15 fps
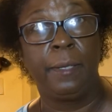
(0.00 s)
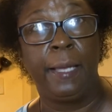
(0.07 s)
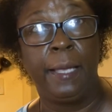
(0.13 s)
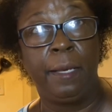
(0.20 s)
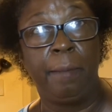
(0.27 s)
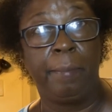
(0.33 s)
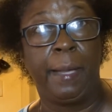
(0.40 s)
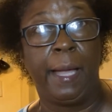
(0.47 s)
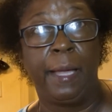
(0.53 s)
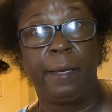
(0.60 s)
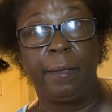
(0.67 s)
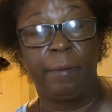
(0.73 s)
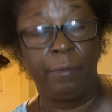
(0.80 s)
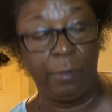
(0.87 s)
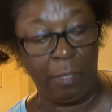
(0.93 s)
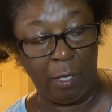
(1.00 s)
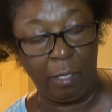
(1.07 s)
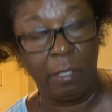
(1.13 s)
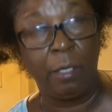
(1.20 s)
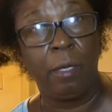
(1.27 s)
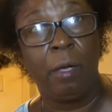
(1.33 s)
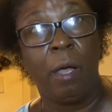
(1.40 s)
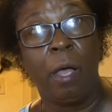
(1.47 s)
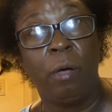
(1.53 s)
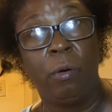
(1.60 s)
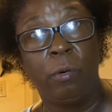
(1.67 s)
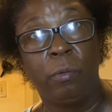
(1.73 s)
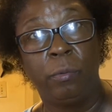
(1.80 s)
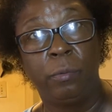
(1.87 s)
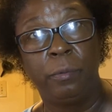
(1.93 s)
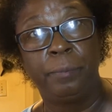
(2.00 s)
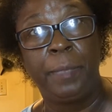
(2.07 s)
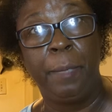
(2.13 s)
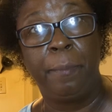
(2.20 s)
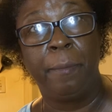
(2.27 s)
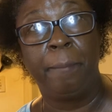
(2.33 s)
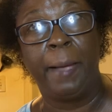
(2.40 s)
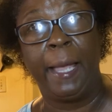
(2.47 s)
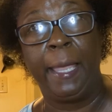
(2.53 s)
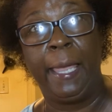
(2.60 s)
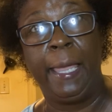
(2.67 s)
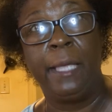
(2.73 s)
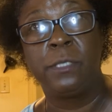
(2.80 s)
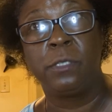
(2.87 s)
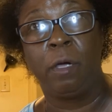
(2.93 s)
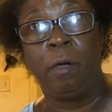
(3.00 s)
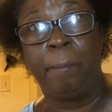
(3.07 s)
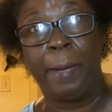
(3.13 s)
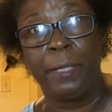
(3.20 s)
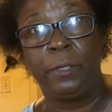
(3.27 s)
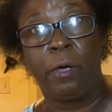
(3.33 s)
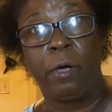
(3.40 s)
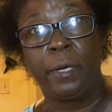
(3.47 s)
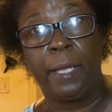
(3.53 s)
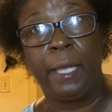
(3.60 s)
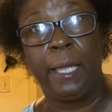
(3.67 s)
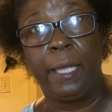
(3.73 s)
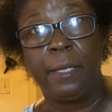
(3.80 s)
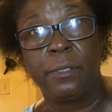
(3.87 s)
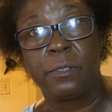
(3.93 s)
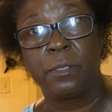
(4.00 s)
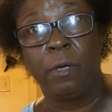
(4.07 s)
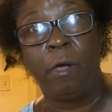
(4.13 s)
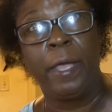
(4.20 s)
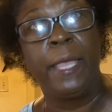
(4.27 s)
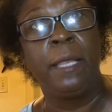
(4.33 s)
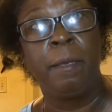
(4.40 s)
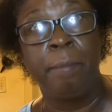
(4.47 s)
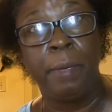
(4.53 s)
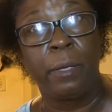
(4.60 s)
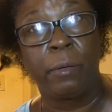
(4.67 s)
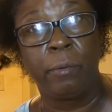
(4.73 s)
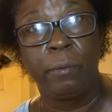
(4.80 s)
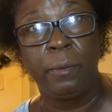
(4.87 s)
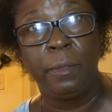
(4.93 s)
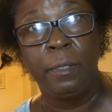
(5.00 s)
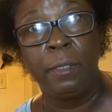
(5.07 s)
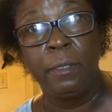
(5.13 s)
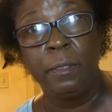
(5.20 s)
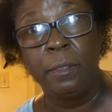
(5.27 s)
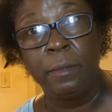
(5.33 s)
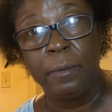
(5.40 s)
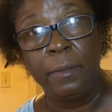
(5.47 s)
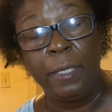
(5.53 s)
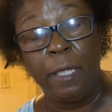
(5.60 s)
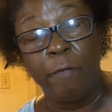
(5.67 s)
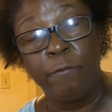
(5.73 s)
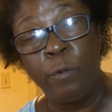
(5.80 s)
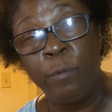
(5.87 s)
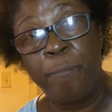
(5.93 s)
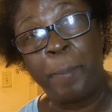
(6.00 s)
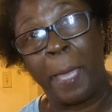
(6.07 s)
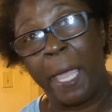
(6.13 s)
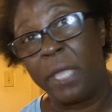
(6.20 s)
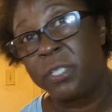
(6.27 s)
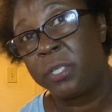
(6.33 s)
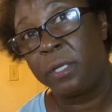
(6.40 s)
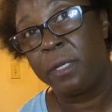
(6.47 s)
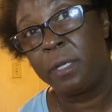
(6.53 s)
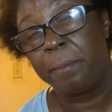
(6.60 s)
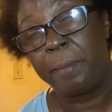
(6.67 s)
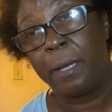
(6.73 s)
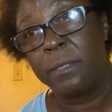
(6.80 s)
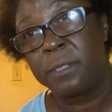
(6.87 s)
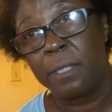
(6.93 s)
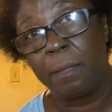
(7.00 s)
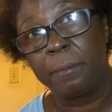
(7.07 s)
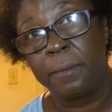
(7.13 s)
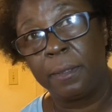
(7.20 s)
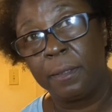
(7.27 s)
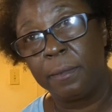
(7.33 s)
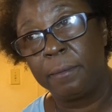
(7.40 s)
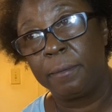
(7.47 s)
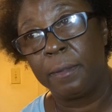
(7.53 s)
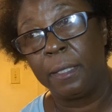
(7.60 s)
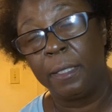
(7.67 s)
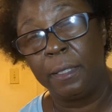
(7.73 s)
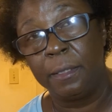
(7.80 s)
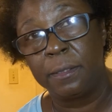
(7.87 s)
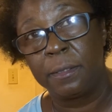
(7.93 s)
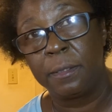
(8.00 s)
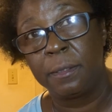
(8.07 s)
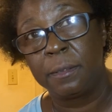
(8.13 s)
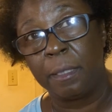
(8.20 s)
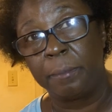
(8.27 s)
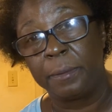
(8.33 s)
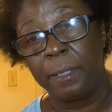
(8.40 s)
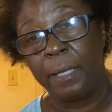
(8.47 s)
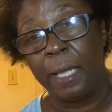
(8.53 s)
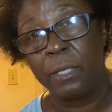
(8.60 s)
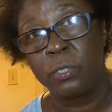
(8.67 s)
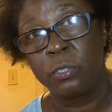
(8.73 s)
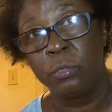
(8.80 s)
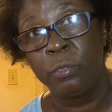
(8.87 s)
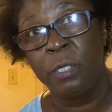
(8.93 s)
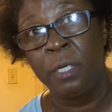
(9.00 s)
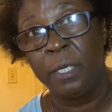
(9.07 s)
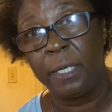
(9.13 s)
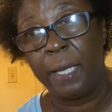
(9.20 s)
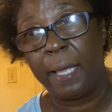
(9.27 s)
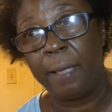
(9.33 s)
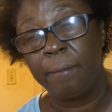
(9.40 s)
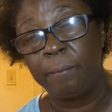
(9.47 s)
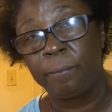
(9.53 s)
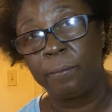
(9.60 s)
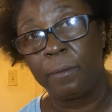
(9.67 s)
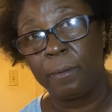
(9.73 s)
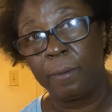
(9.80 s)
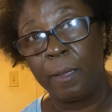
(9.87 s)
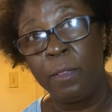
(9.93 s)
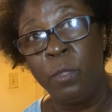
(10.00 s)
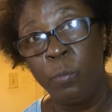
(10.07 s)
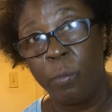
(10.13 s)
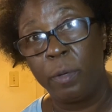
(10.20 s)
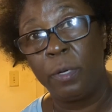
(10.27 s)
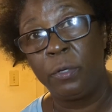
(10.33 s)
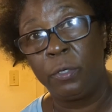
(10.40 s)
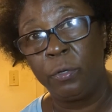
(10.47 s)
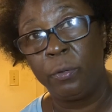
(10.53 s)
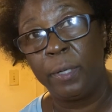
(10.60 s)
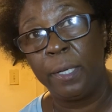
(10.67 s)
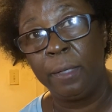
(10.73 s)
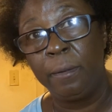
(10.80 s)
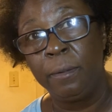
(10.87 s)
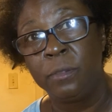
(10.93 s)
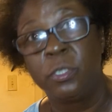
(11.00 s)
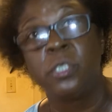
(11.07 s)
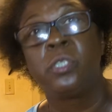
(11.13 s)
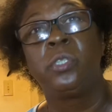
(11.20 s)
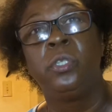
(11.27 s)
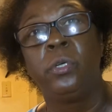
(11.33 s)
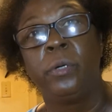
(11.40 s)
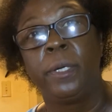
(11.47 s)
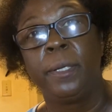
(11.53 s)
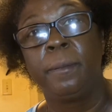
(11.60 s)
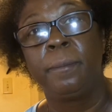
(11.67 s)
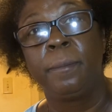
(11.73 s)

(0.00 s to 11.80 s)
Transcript: anybody, young or old, people my age or my daughter age, or in the middle. If you're passionate about something and it's something that you're good at and you want to do it, just do it.